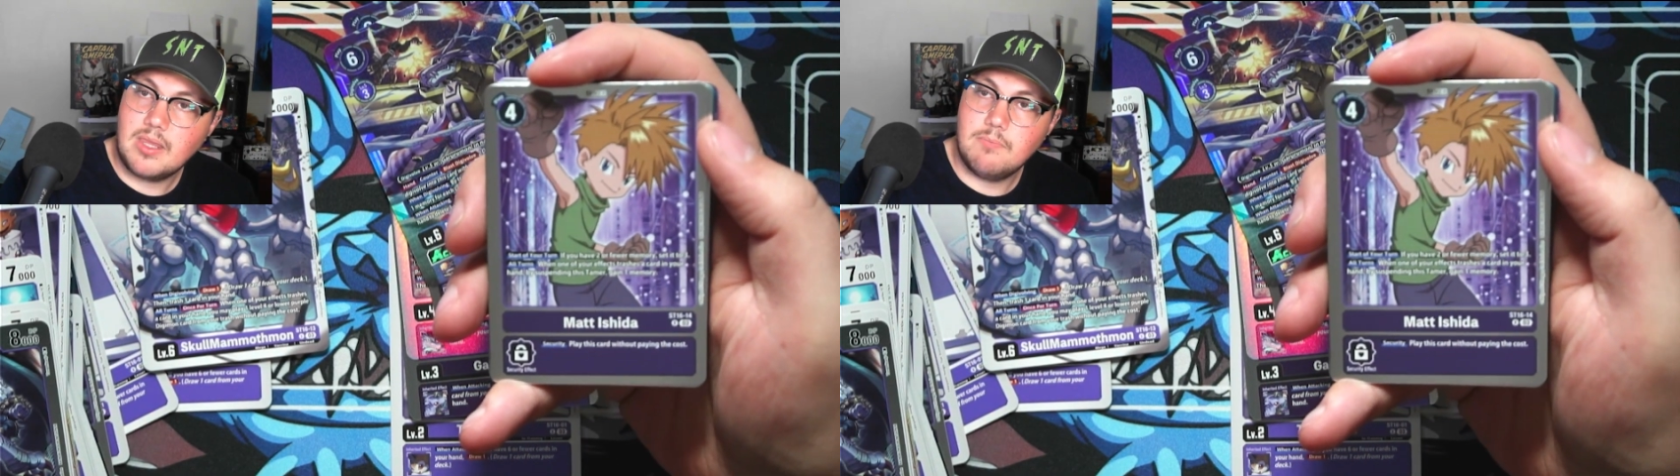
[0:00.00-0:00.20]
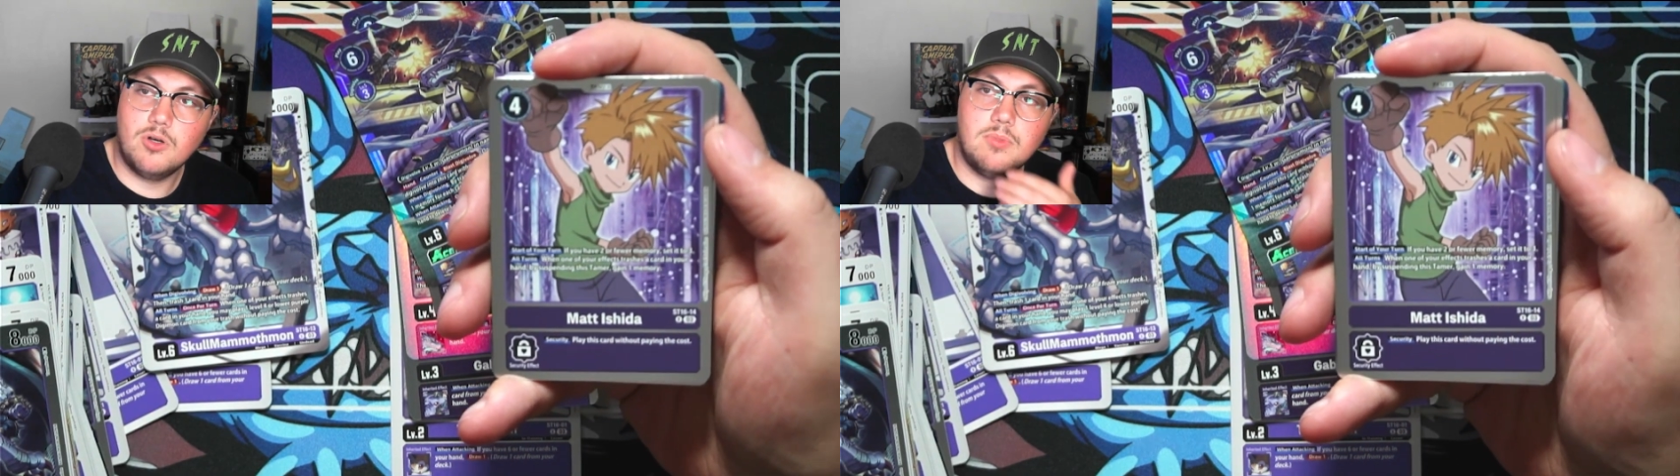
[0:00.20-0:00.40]

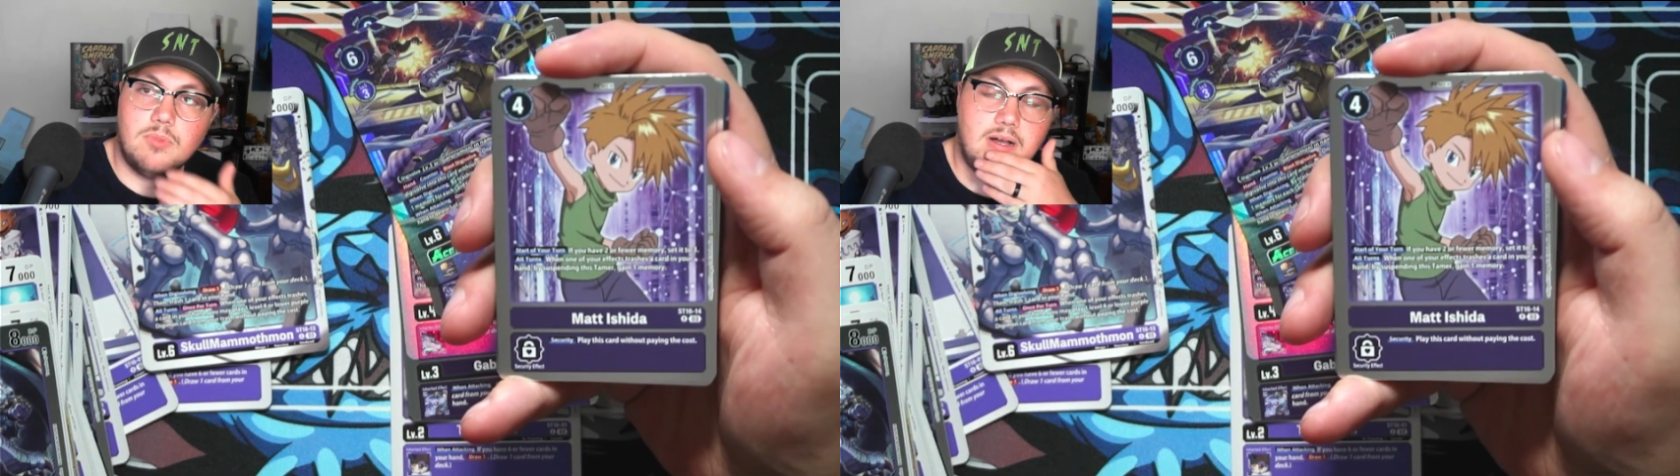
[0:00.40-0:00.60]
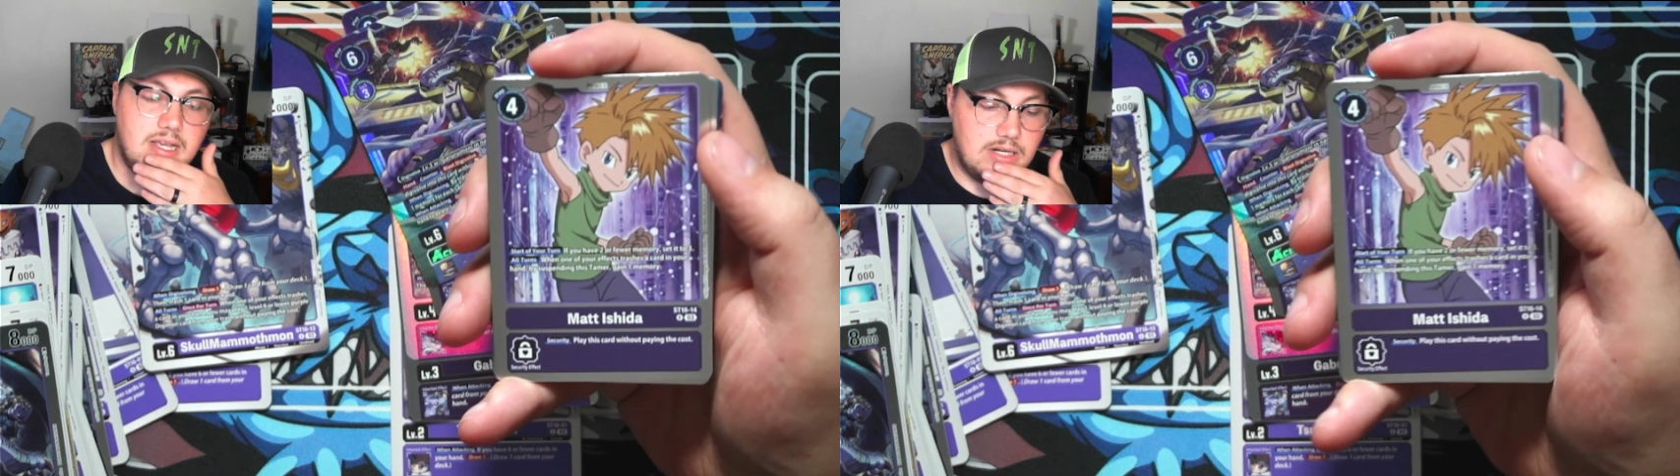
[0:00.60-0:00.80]
Boom,
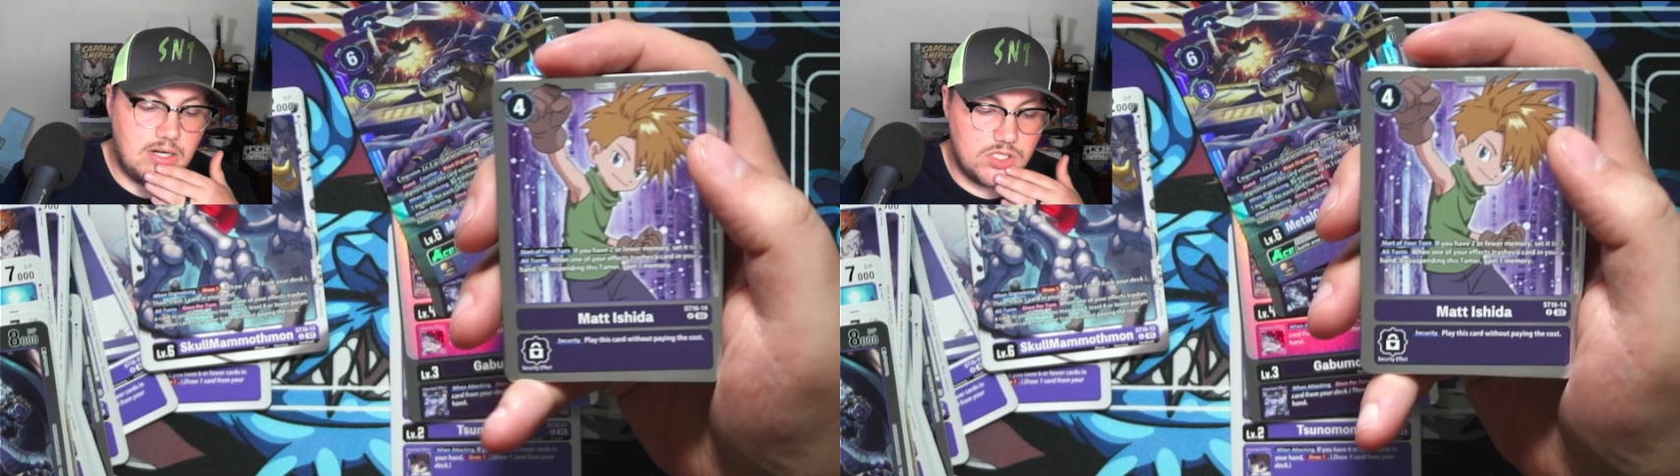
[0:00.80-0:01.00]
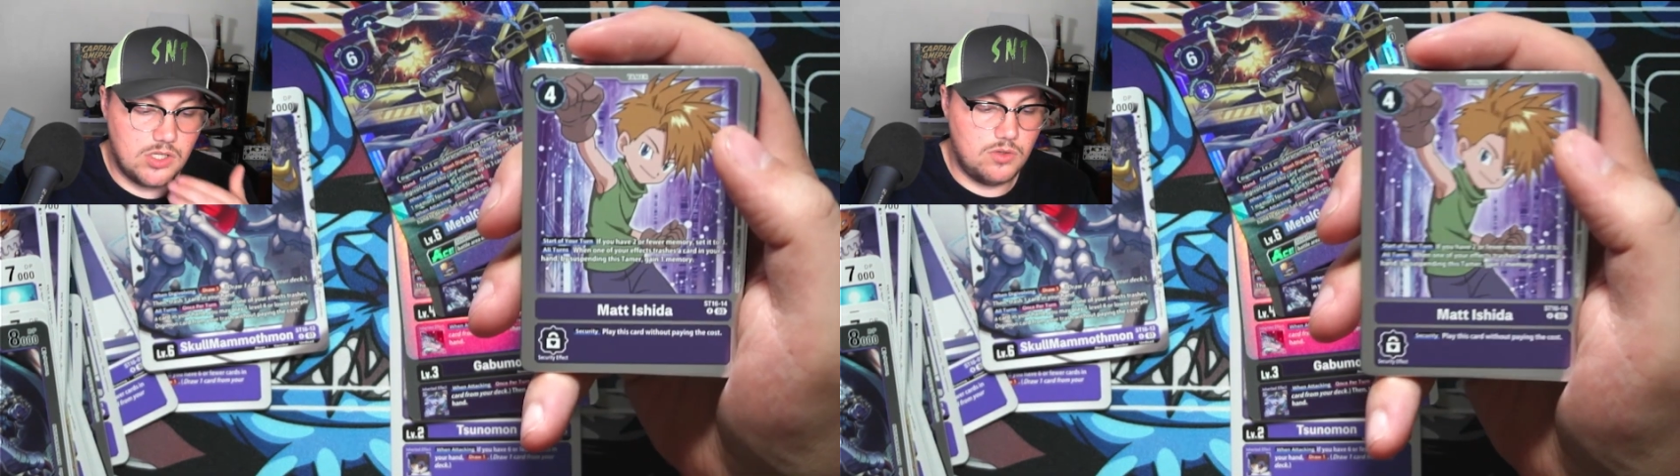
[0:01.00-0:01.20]
I can
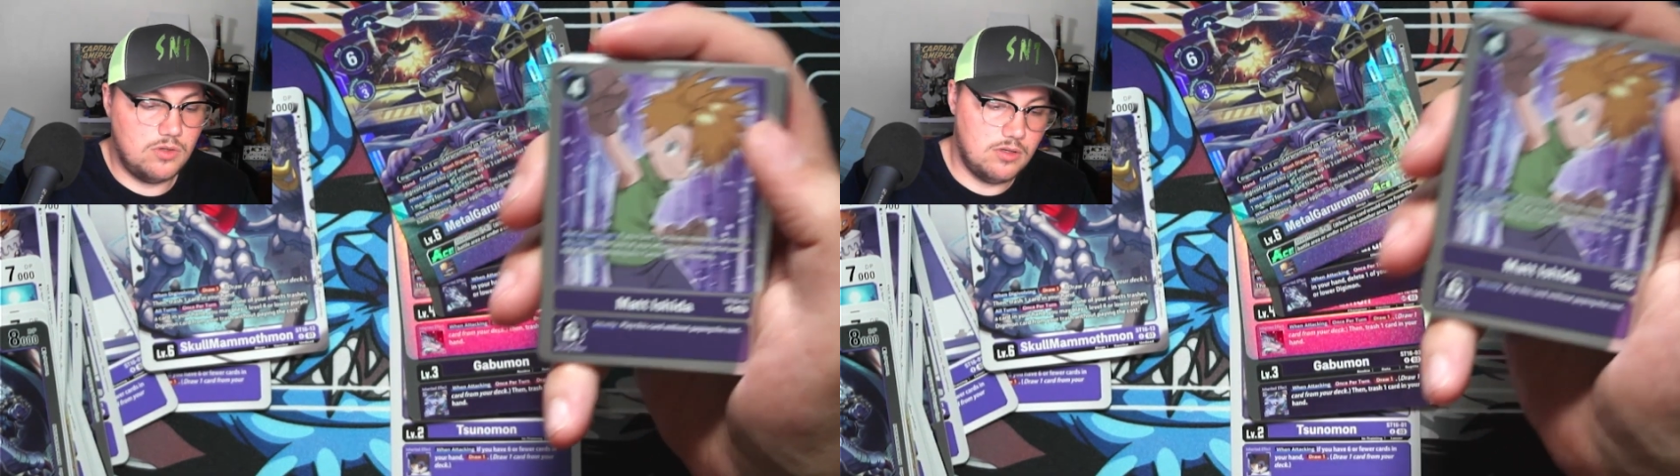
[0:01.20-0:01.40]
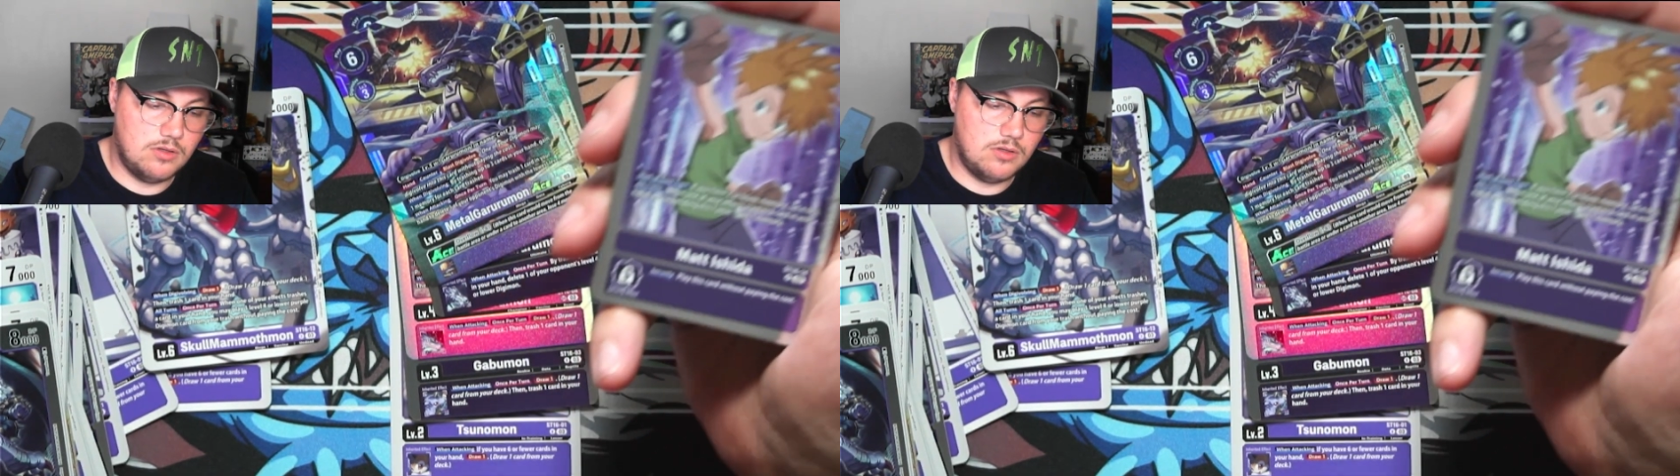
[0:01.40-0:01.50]
also